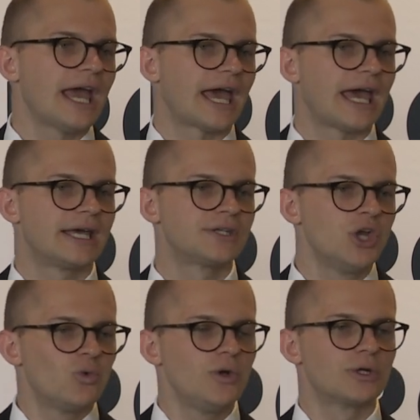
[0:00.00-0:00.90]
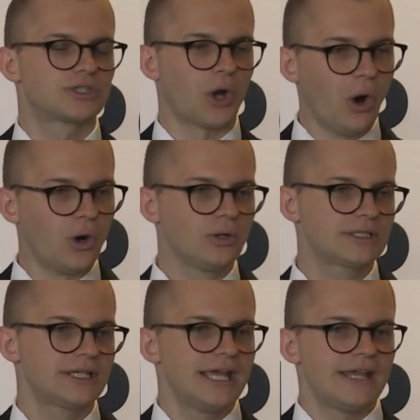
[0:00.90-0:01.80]
And we were
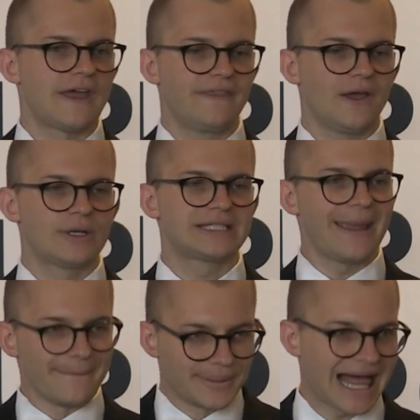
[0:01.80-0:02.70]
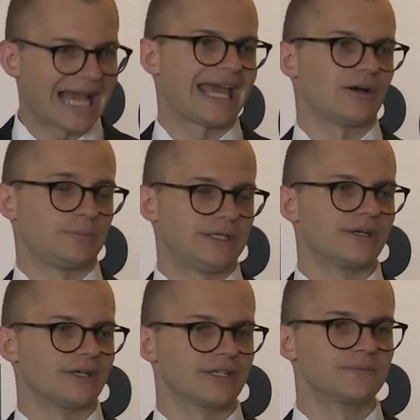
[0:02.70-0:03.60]
told that there was a blackout
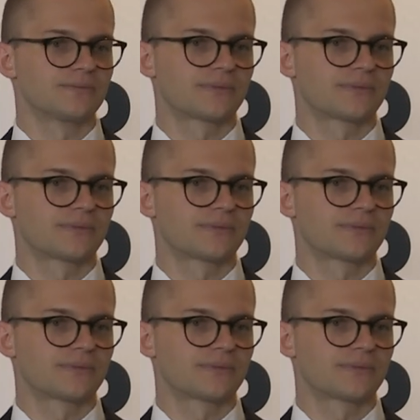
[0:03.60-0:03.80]
period.